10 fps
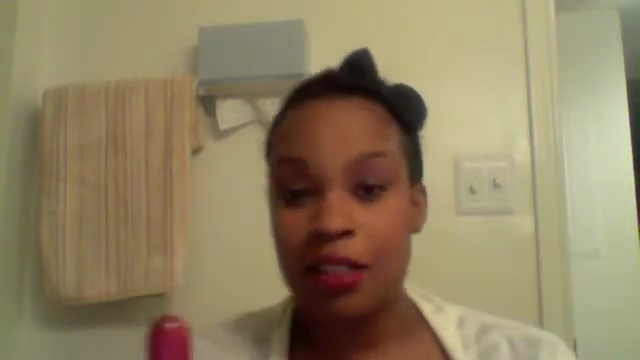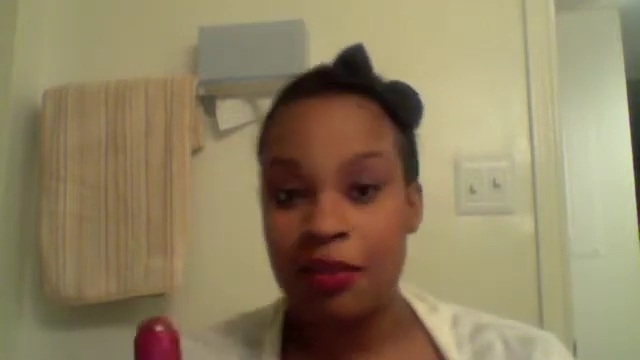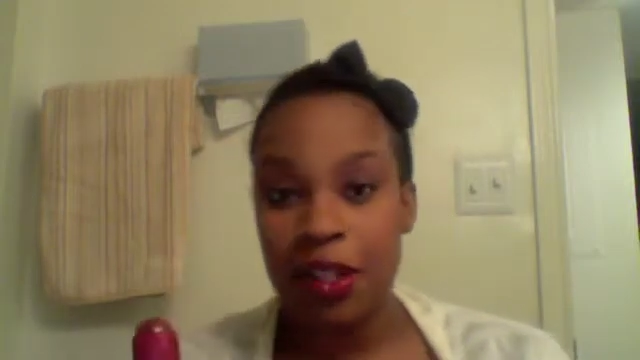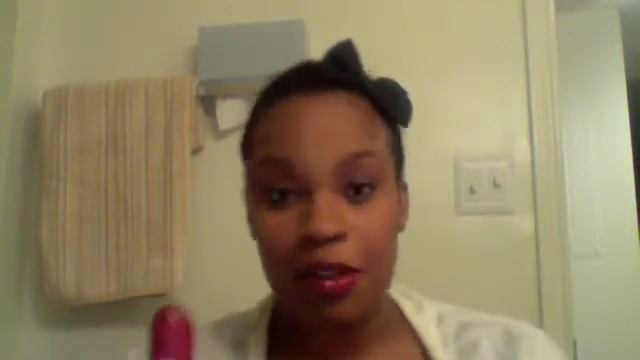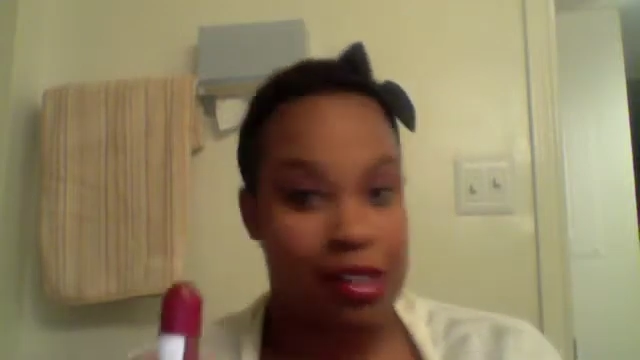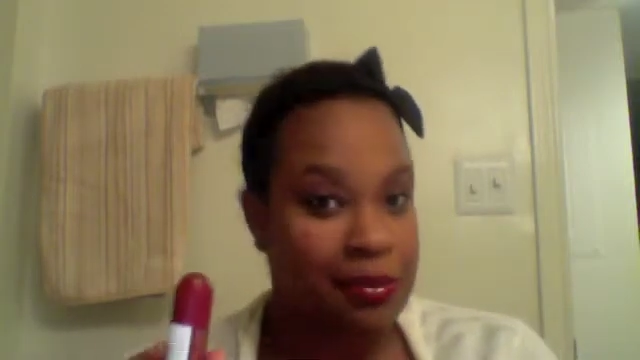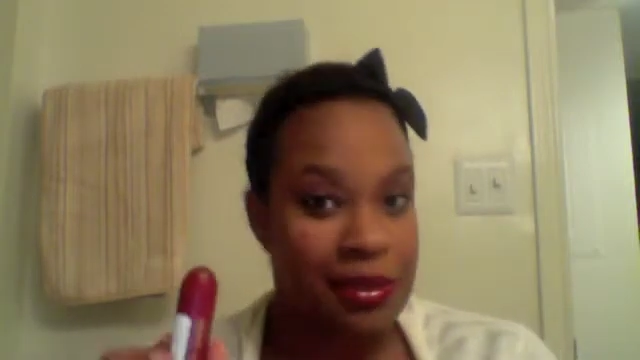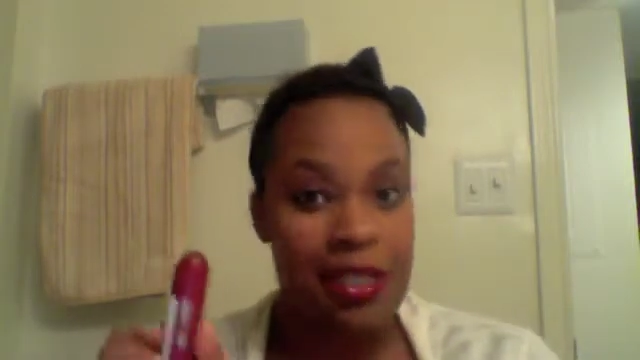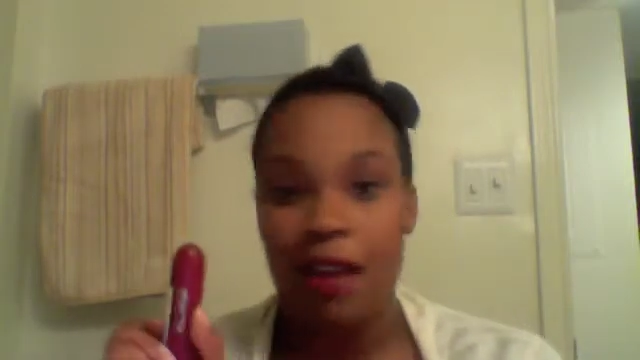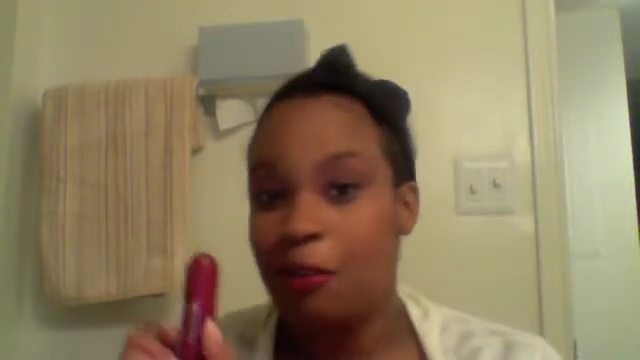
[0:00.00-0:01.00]

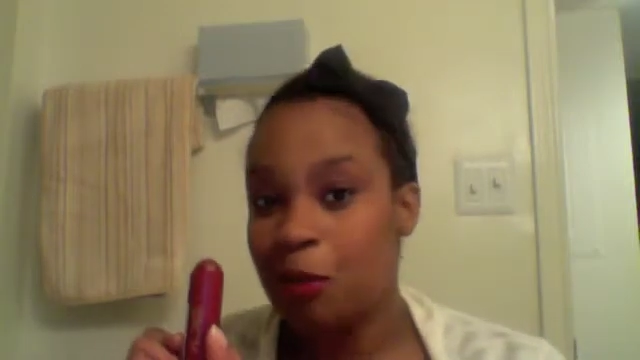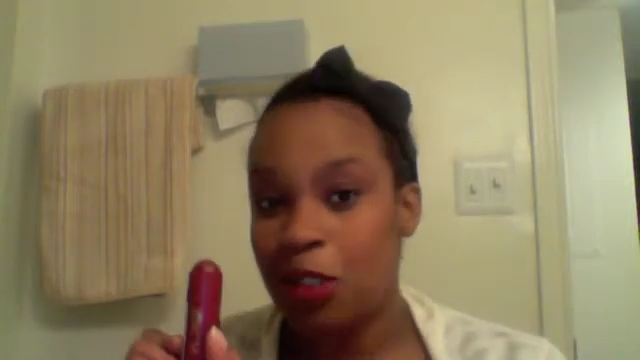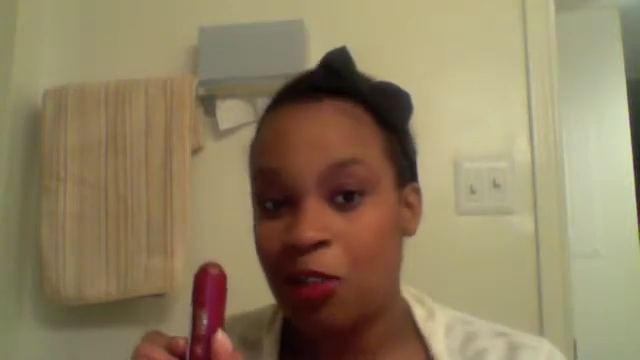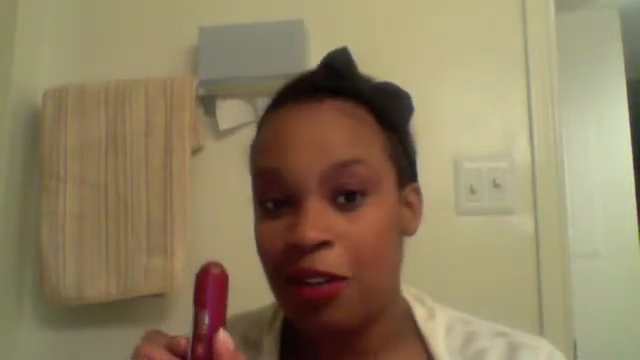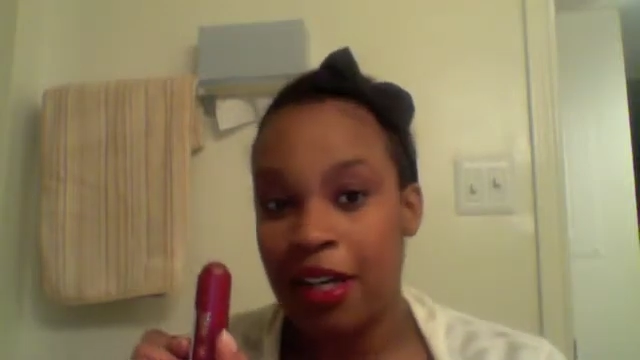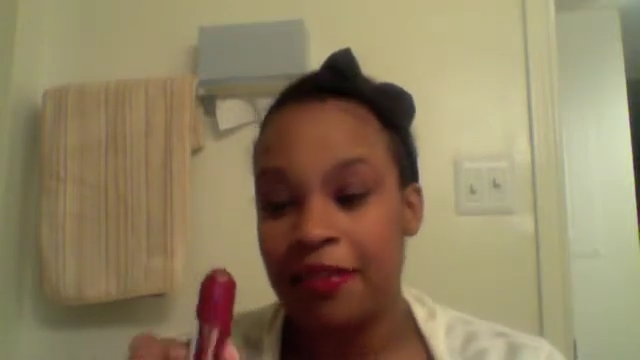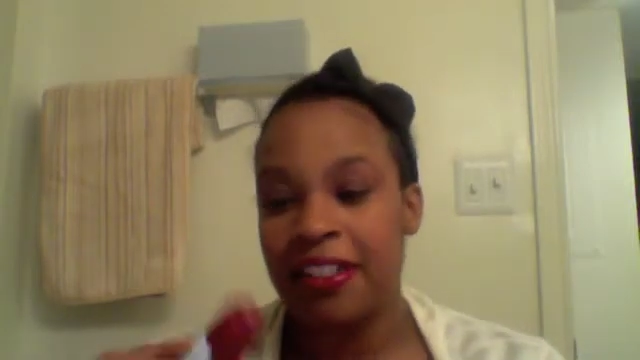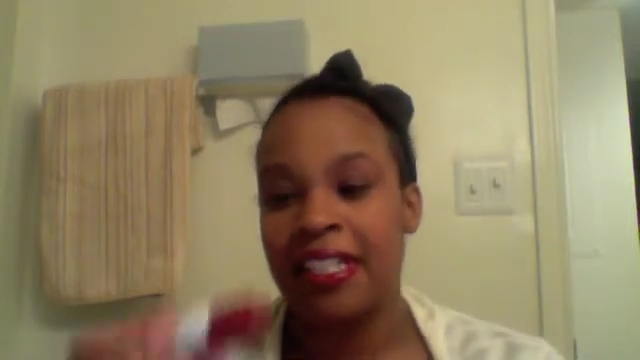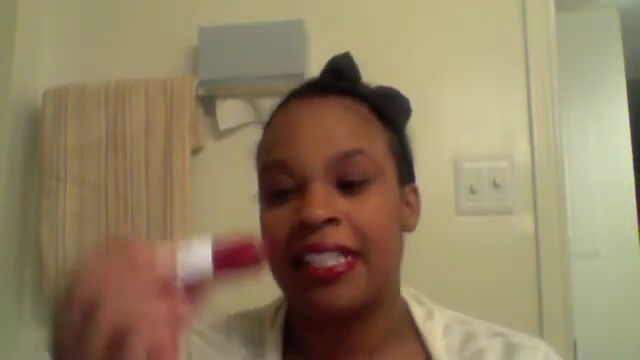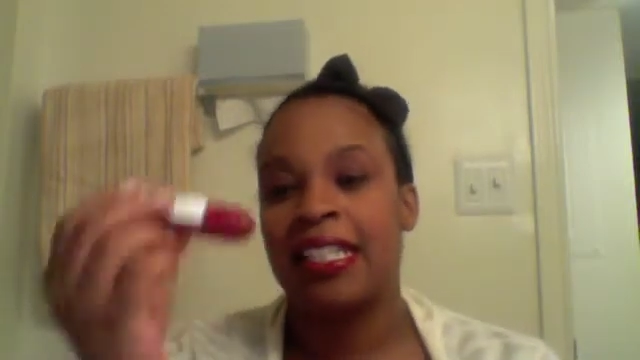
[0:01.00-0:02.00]
Thanksgiving, Christmas, everyone's
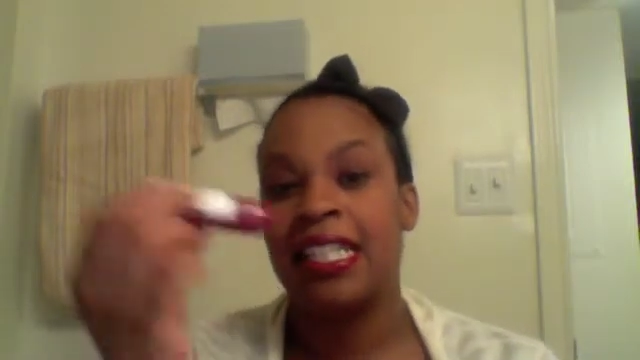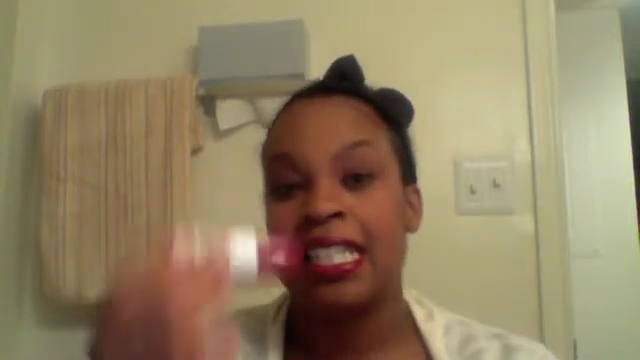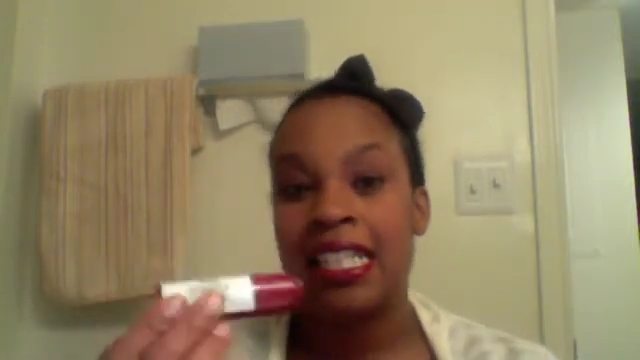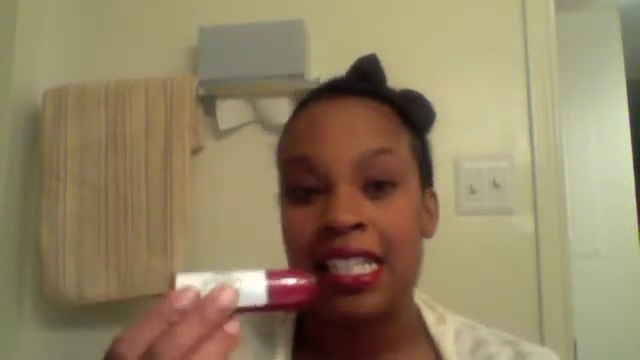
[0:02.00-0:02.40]
traveling.